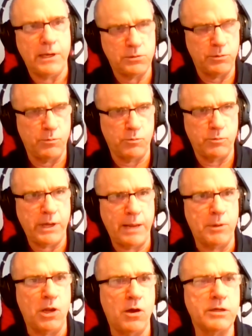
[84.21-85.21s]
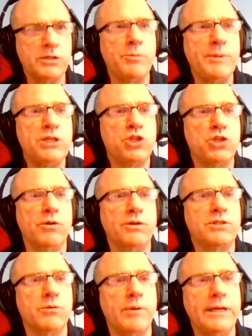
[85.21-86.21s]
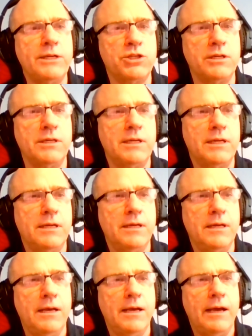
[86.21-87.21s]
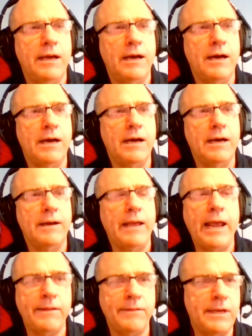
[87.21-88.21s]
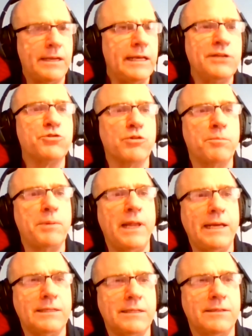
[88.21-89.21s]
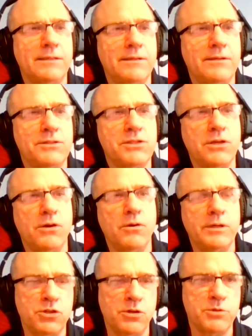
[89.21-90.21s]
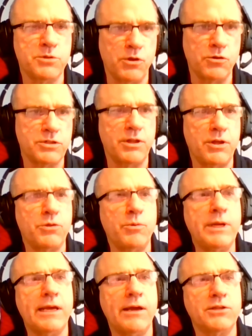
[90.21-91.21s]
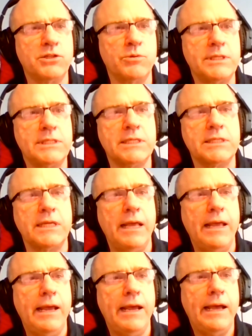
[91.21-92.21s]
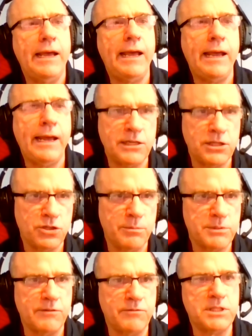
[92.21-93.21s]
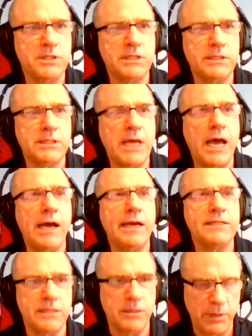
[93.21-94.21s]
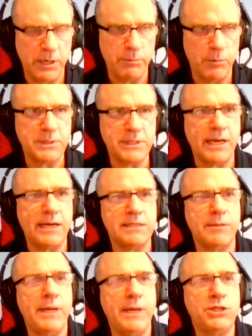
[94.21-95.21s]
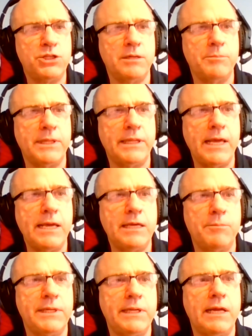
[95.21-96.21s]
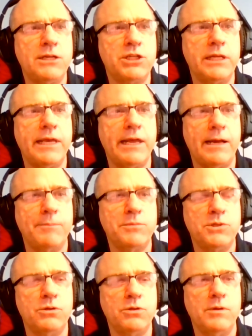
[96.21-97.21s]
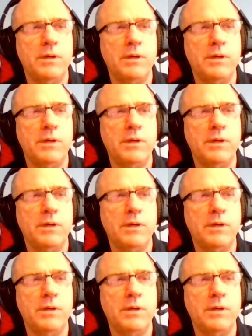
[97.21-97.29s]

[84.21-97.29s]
we came along to be short duration and then interplate. So in terms of those are the three characteristics. And in terms of size, the minimum size I mentioned, but they can potentially get up to